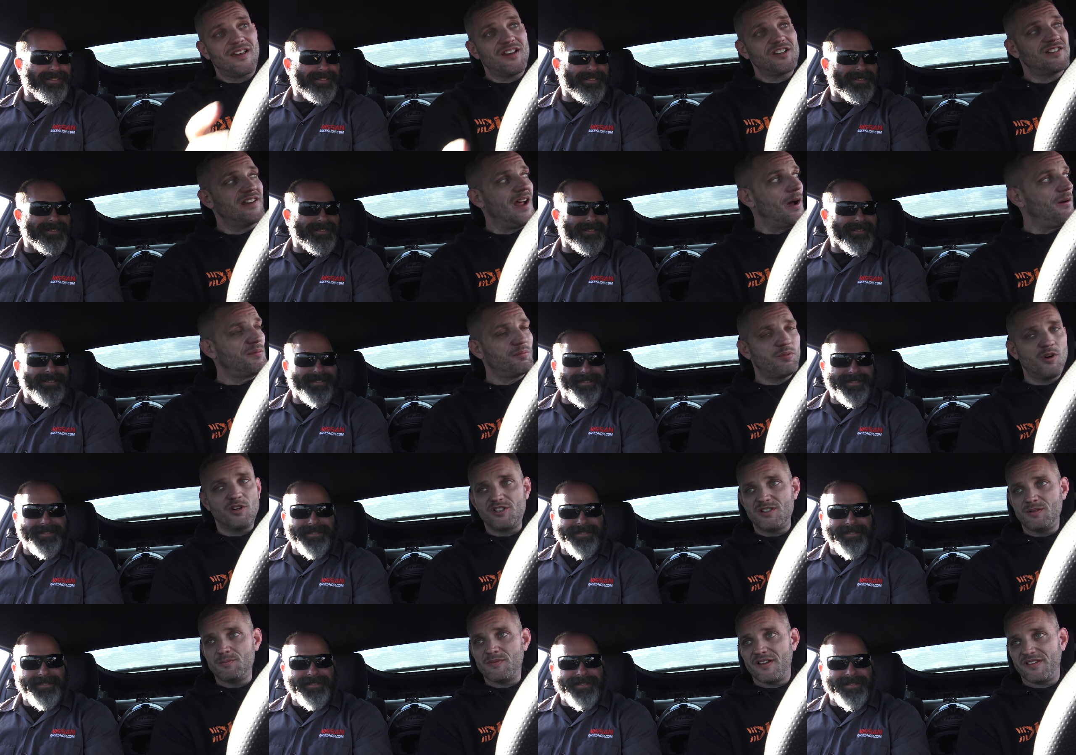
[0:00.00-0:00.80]
Speaker 1: session, I was
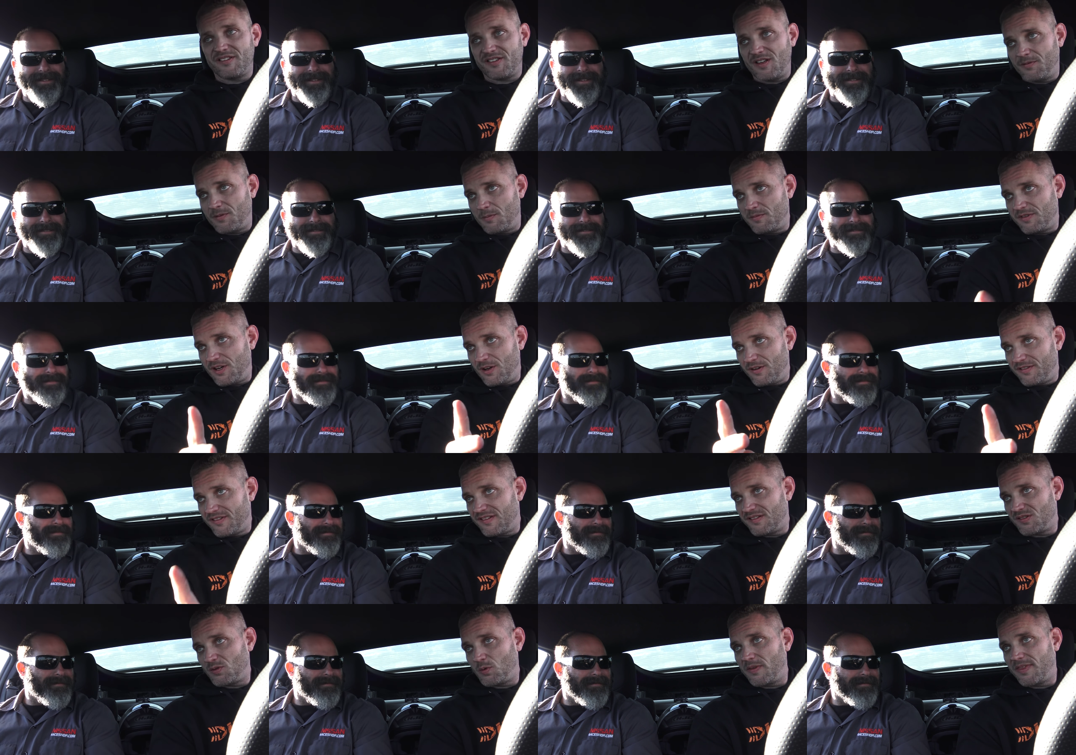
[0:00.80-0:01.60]
pushing myself. I'm
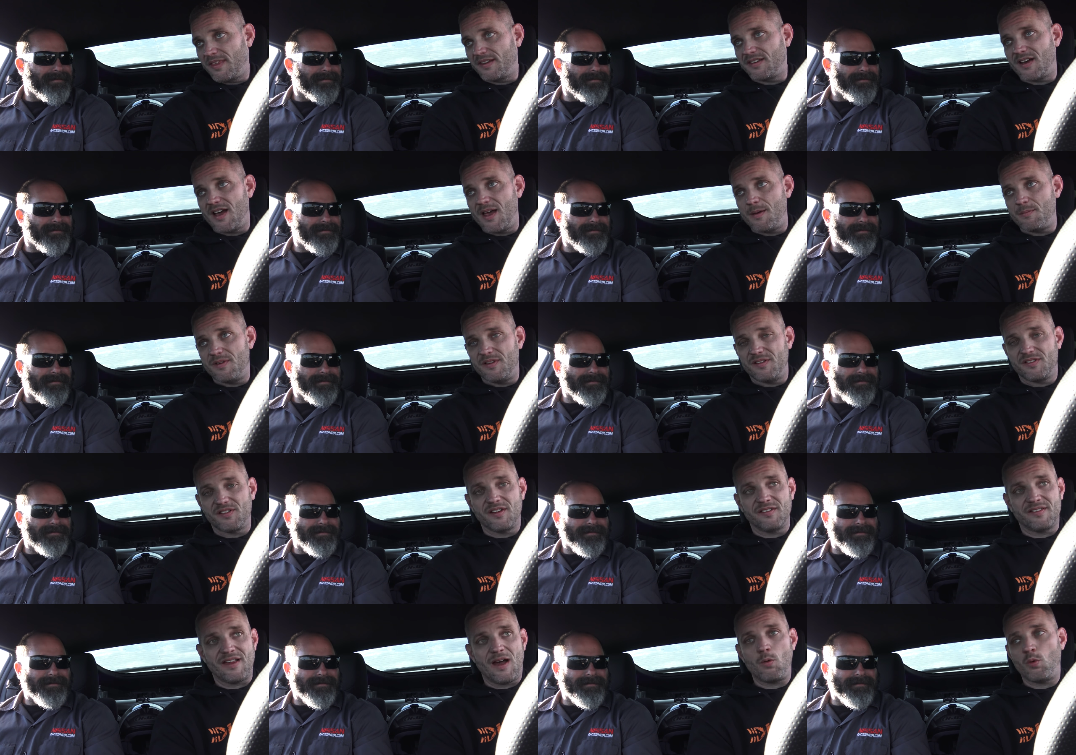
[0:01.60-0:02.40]
curious as to what the time
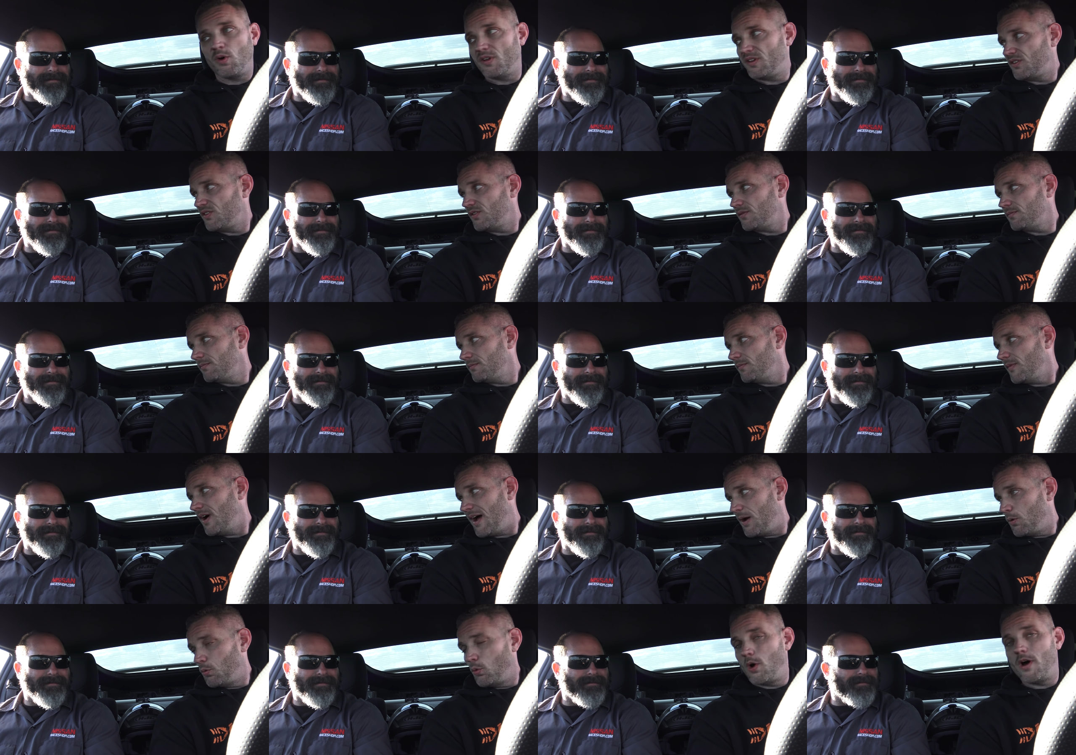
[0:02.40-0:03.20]
is, because I was
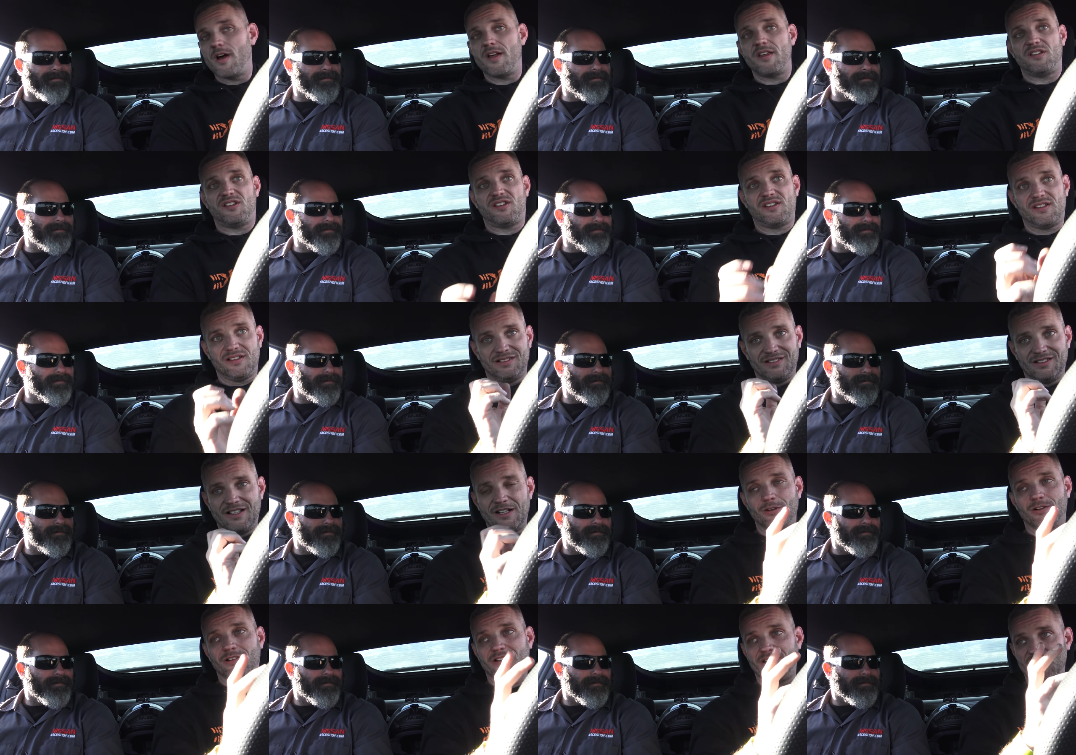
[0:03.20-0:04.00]
I was
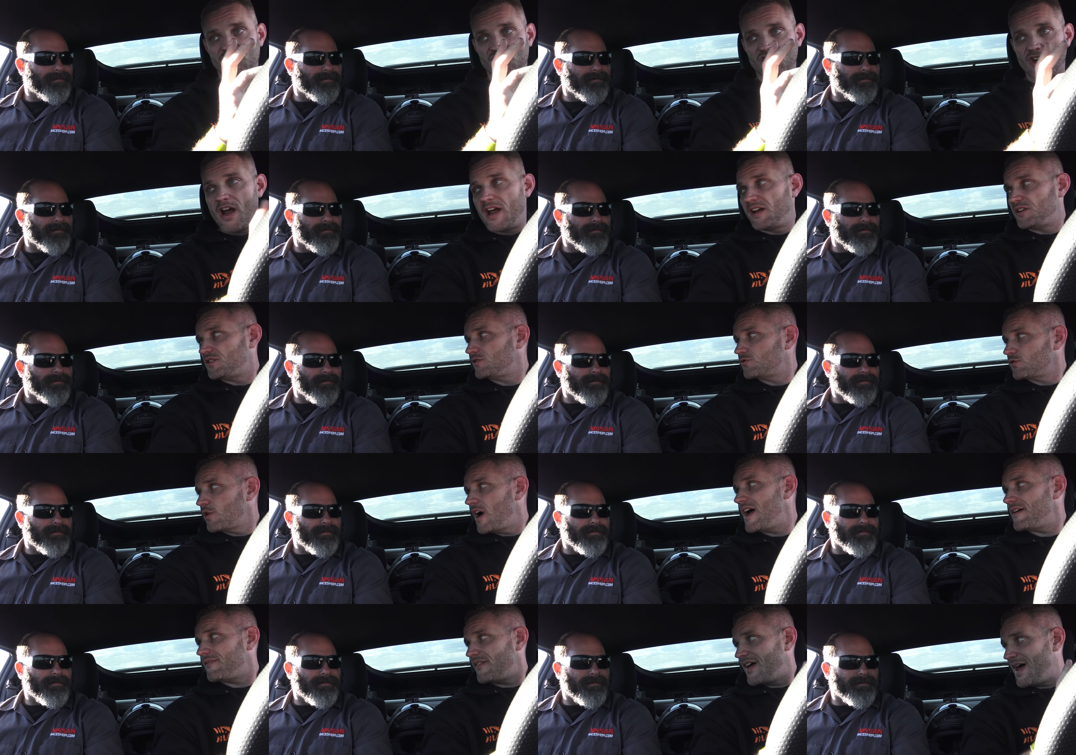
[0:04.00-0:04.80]
literally trying to
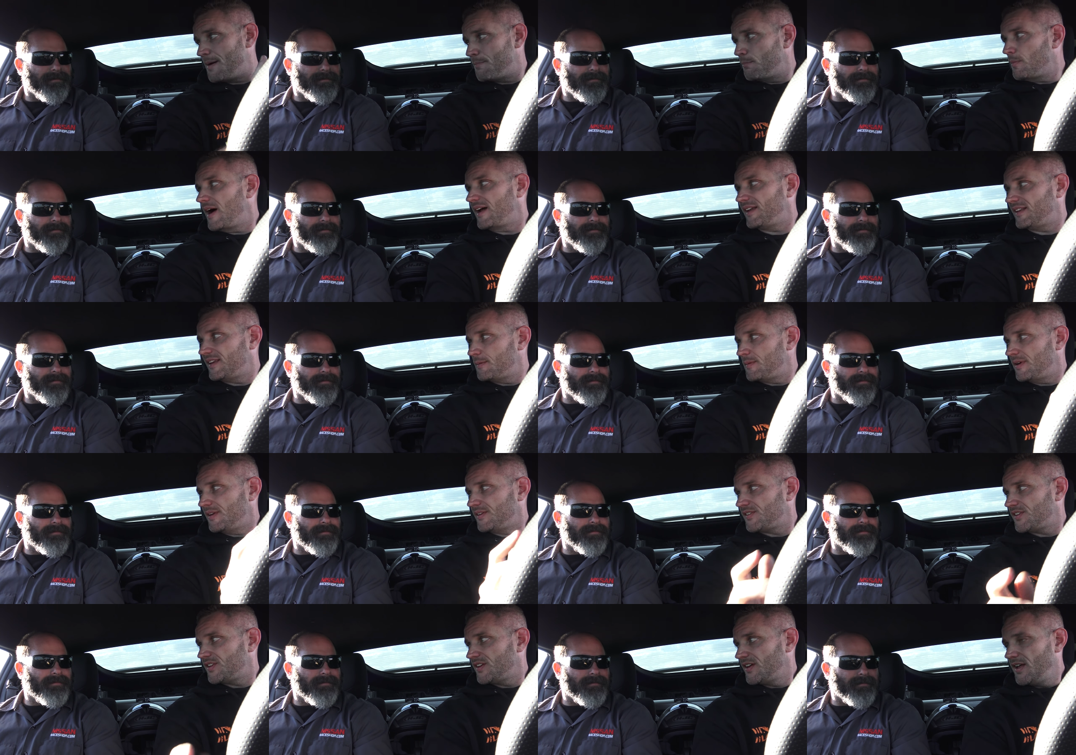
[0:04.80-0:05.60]
drive at my
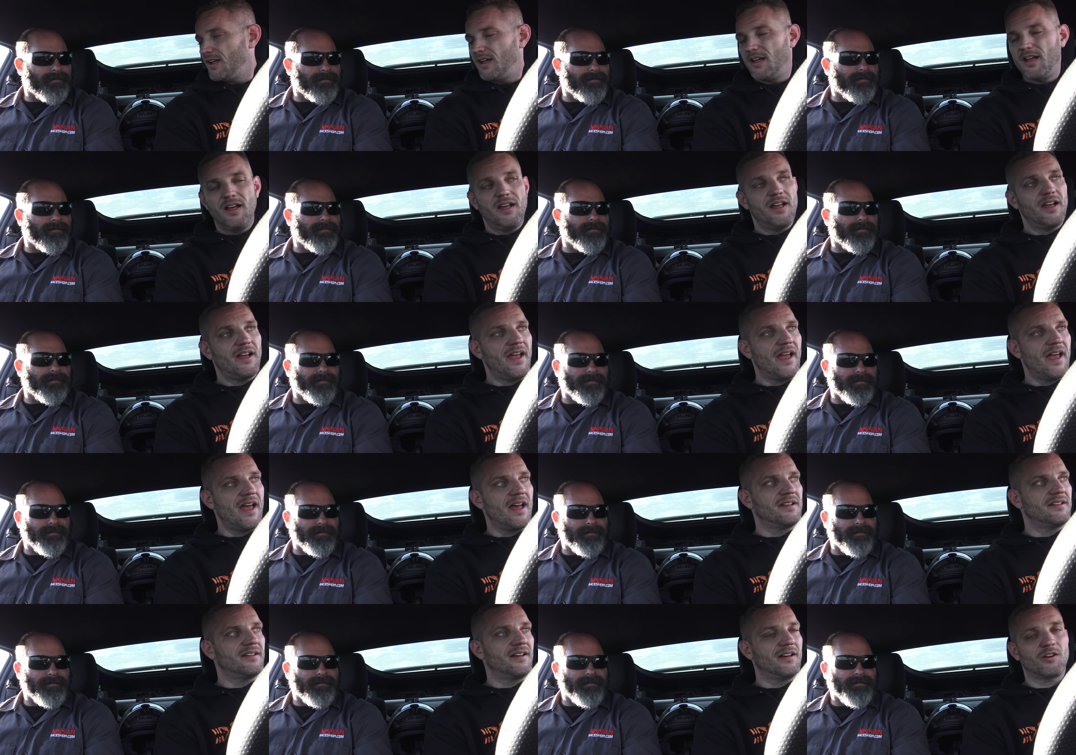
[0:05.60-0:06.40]
limits.
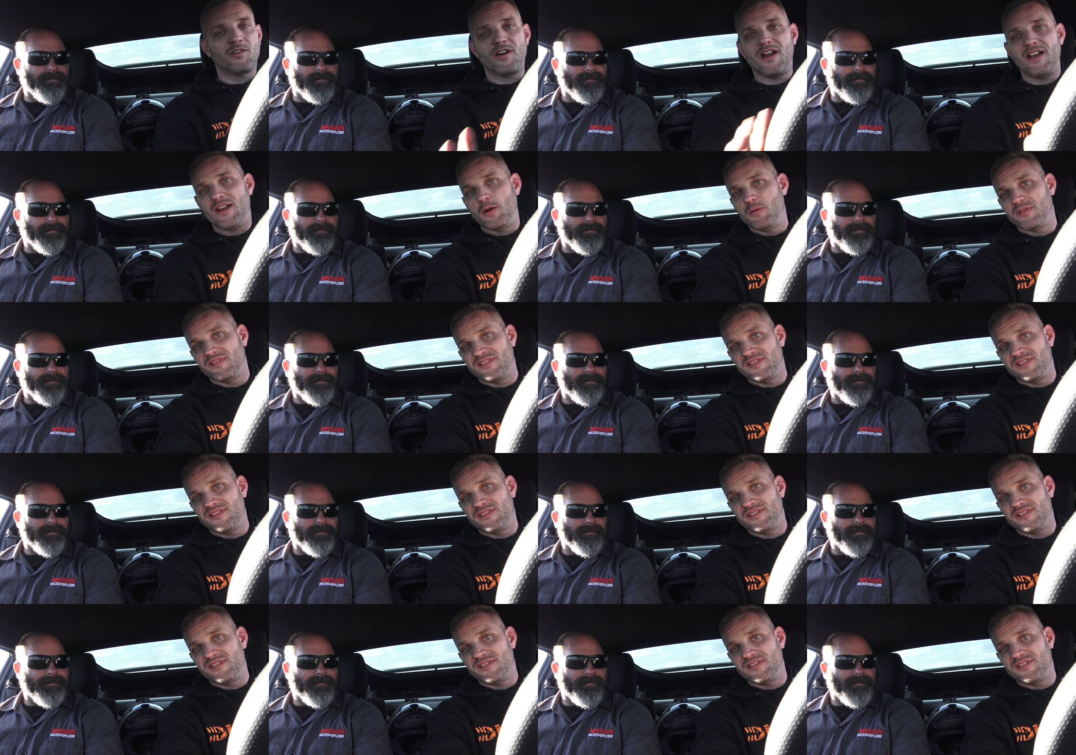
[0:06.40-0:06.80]
And uh, granted, it